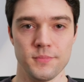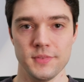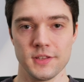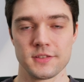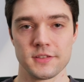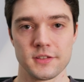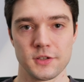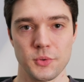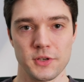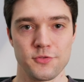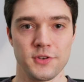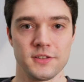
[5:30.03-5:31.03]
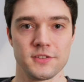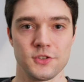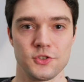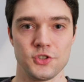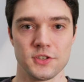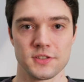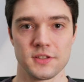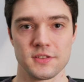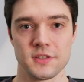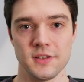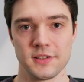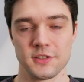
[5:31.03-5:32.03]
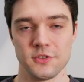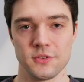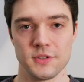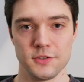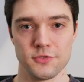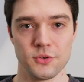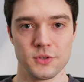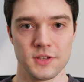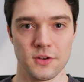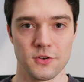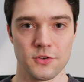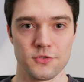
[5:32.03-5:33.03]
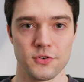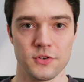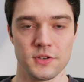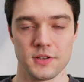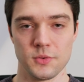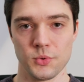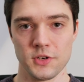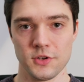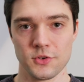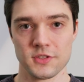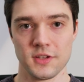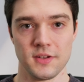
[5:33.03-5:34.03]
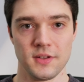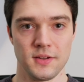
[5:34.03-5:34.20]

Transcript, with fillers: This is a quick fix, just select your default download folder in Windows,